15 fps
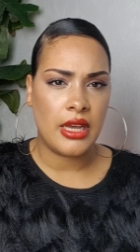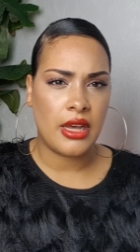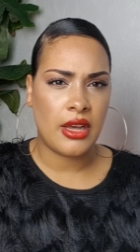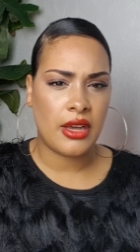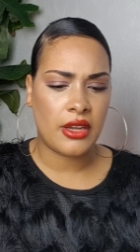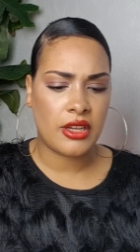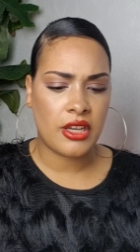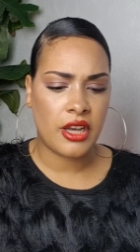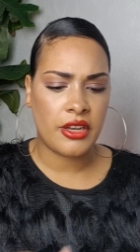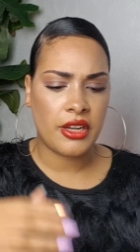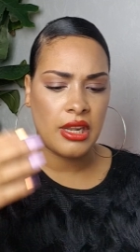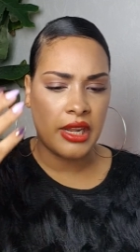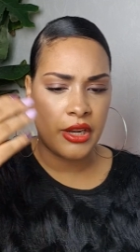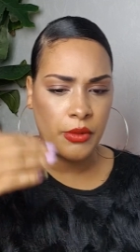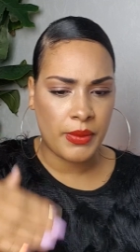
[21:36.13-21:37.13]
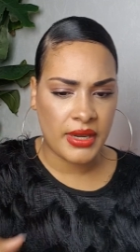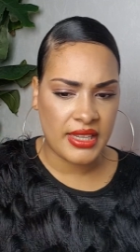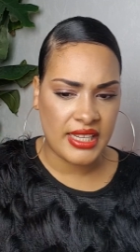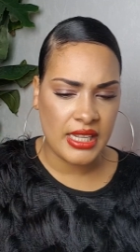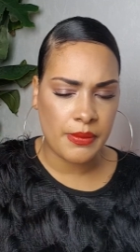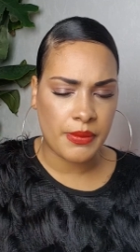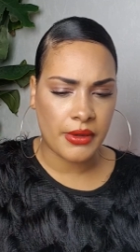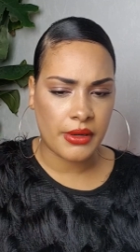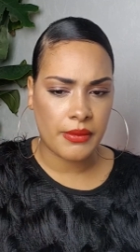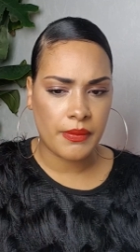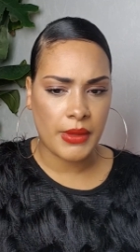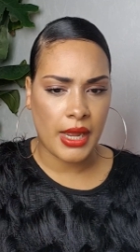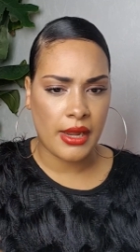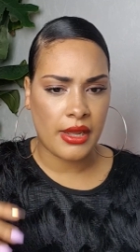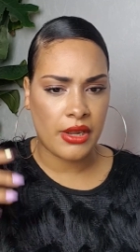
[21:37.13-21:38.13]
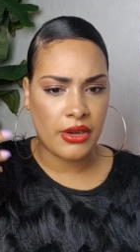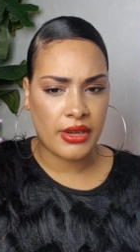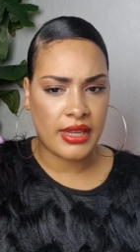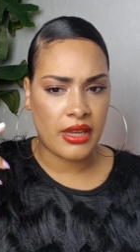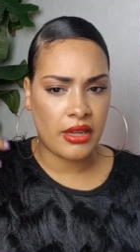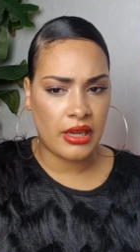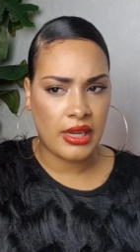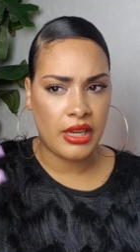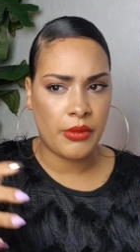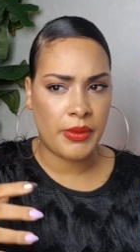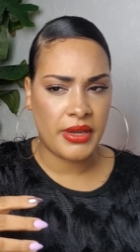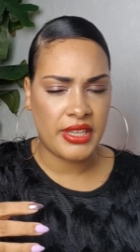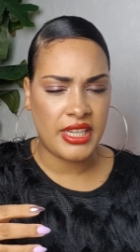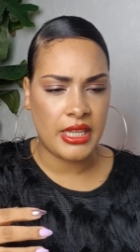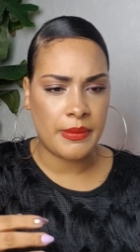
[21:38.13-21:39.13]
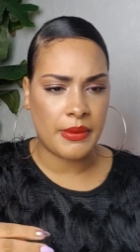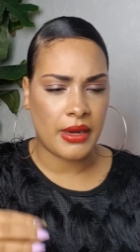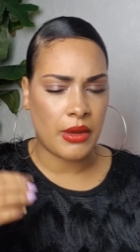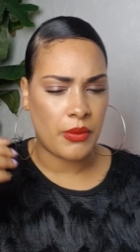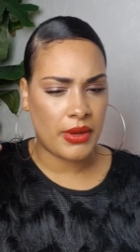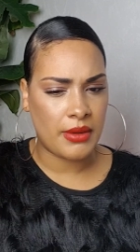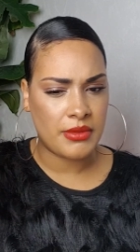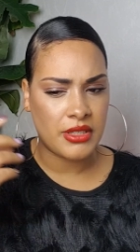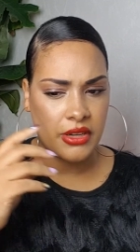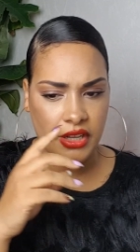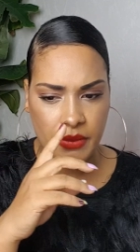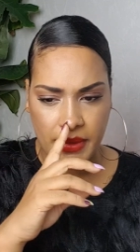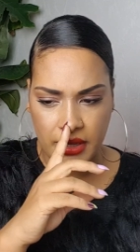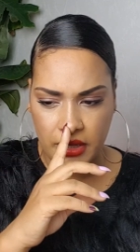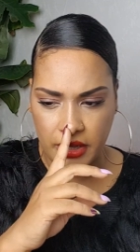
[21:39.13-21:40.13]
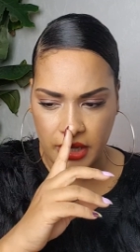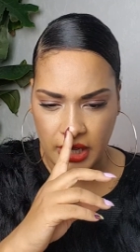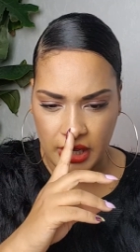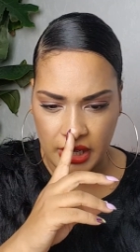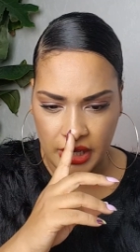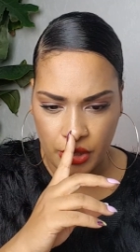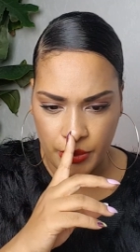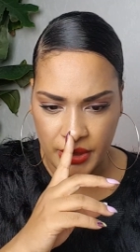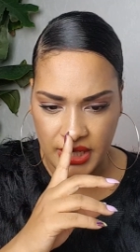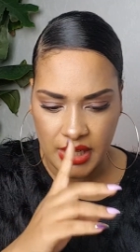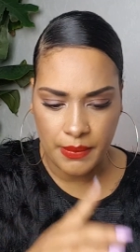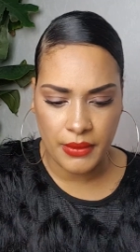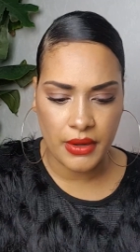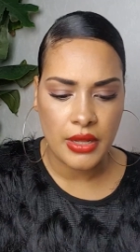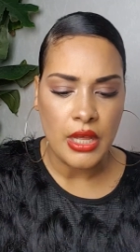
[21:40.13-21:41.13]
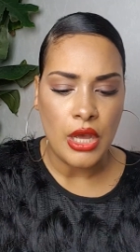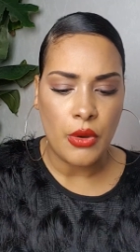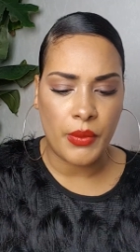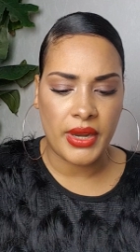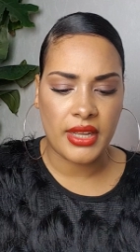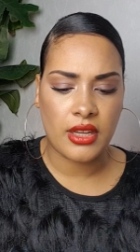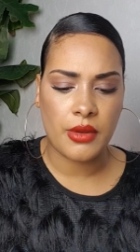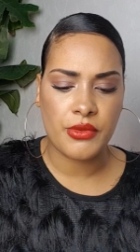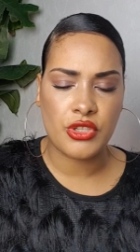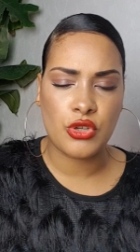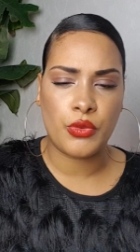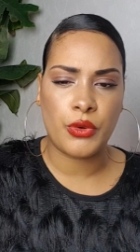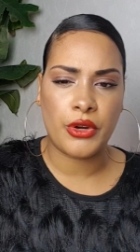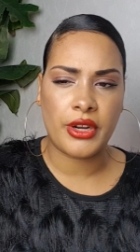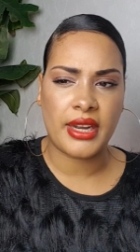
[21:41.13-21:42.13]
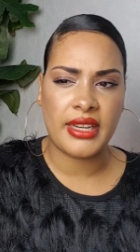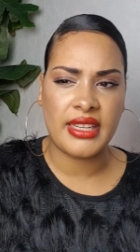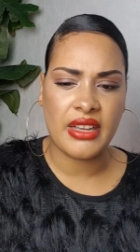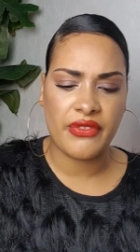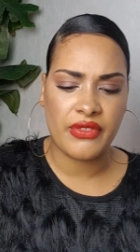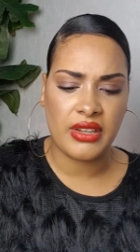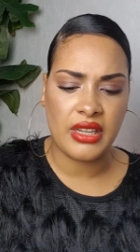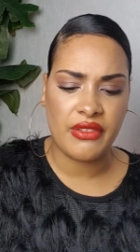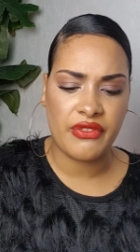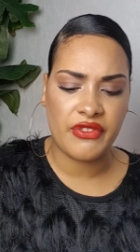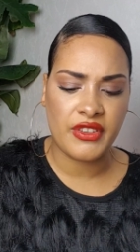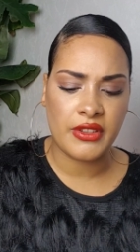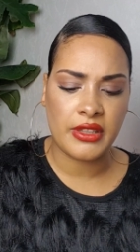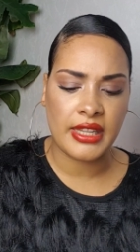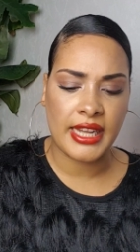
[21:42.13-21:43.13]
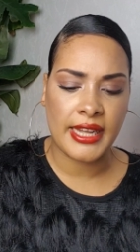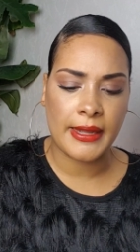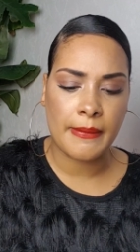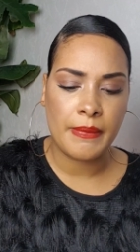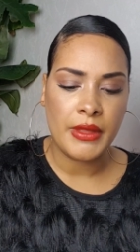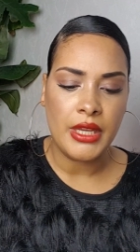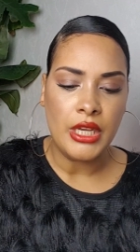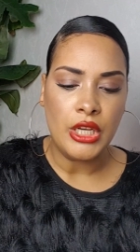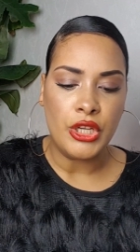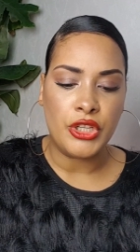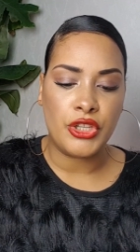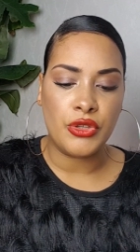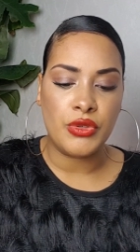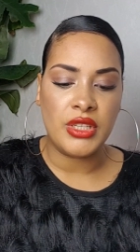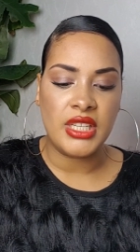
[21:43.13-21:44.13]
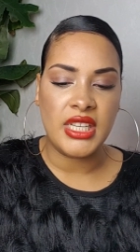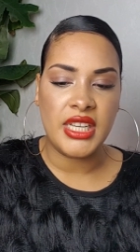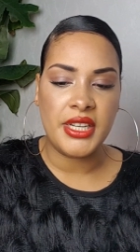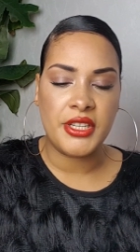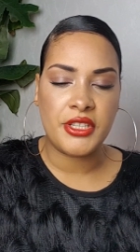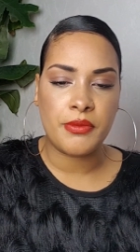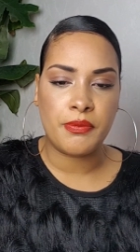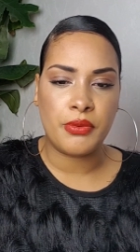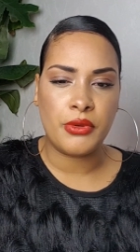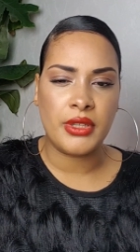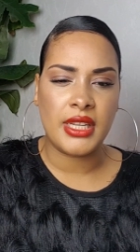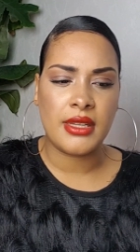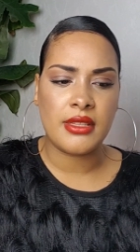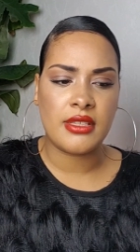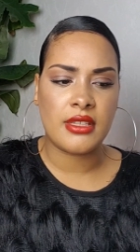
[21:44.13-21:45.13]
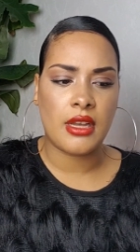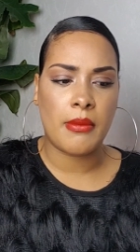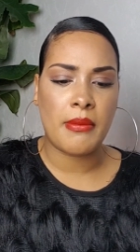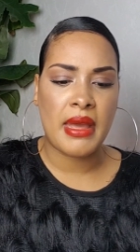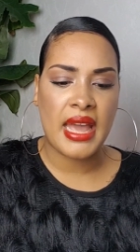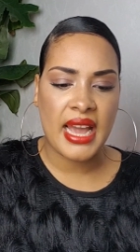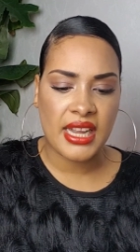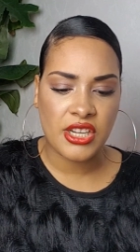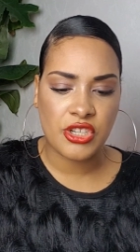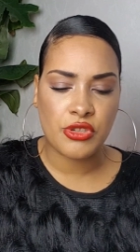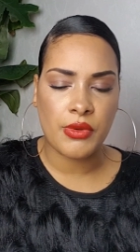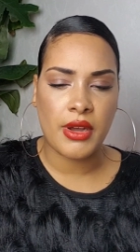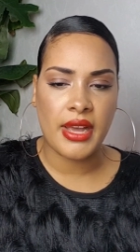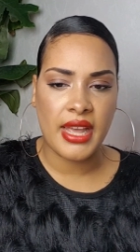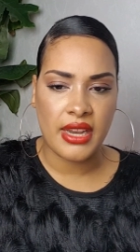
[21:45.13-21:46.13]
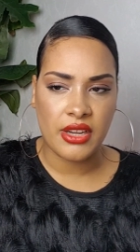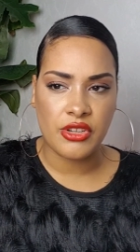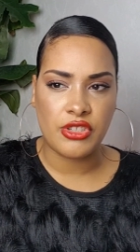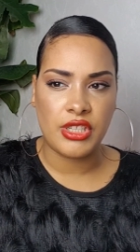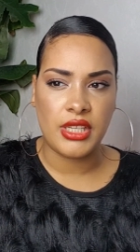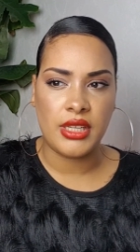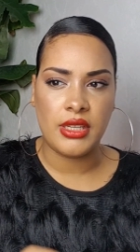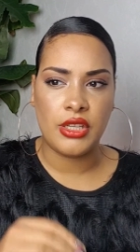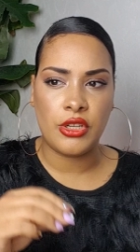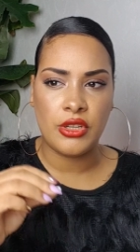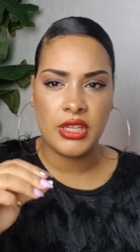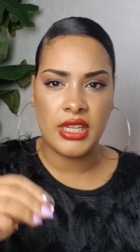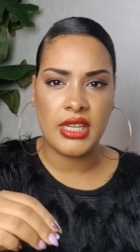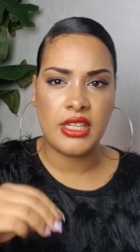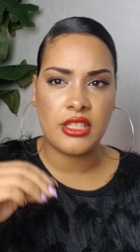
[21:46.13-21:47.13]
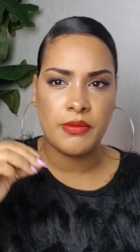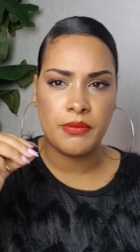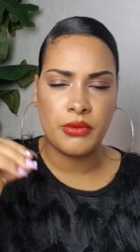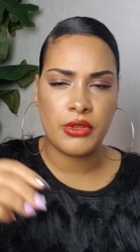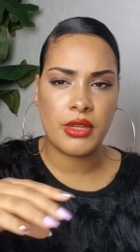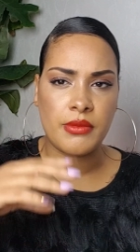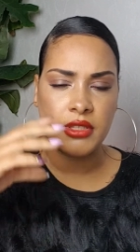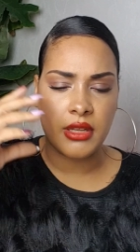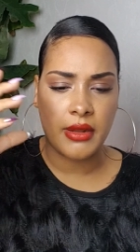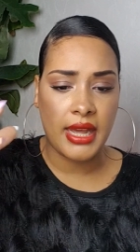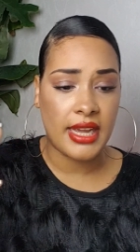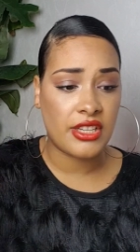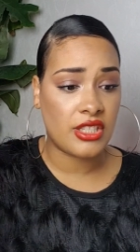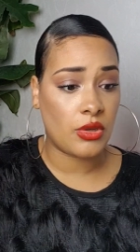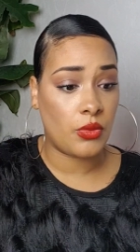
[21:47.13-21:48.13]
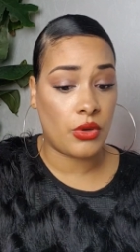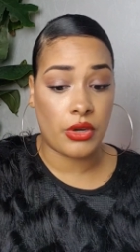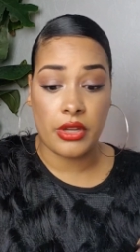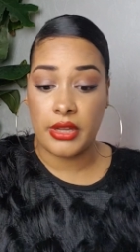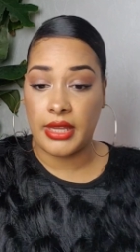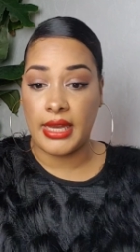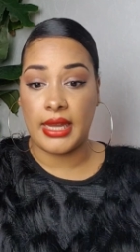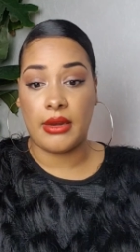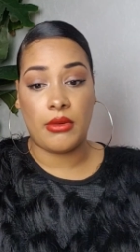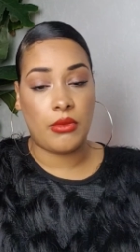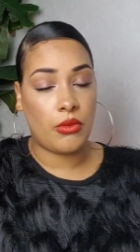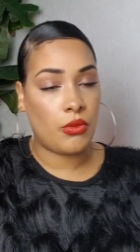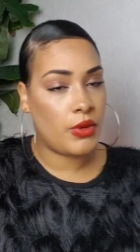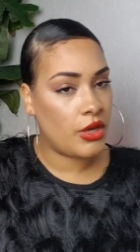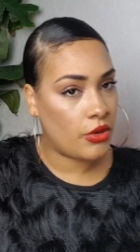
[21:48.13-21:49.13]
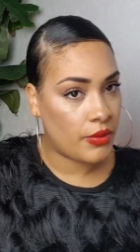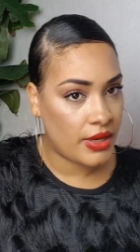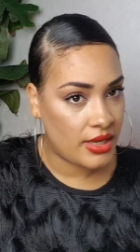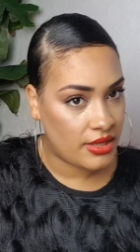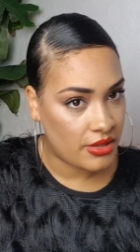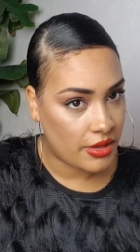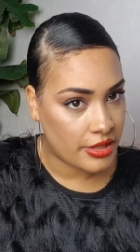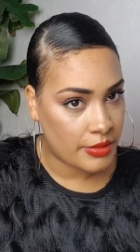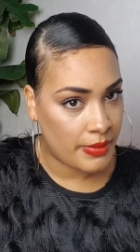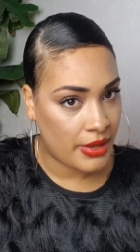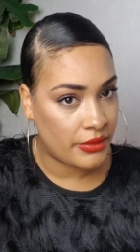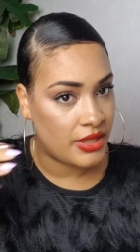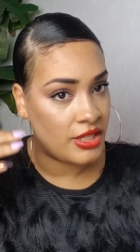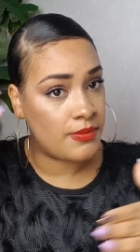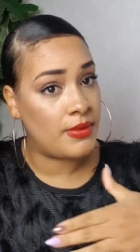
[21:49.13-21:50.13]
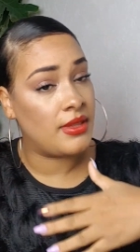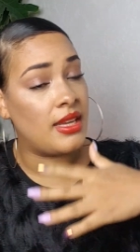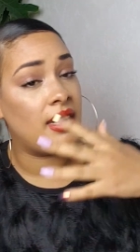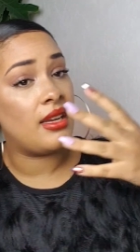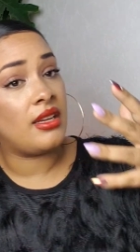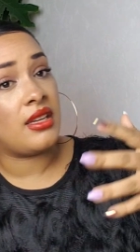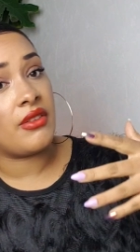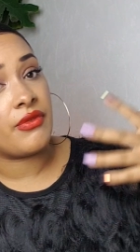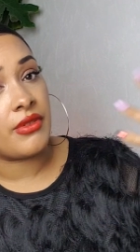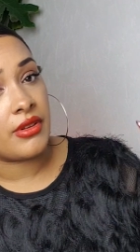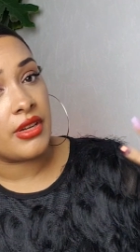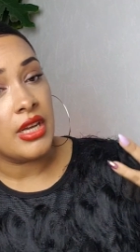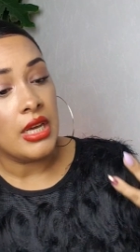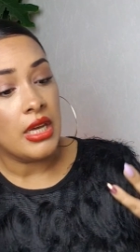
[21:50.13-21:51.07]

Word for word: uh, cut a little bit deeper. I hear cut a little bit deeper. And when I'm talking about cutting a little bit deeper, when it comes to work, I definitely feel like you need to put in some extra energy. You need to put Put them some extra work. Again, we already talked about this, but then in different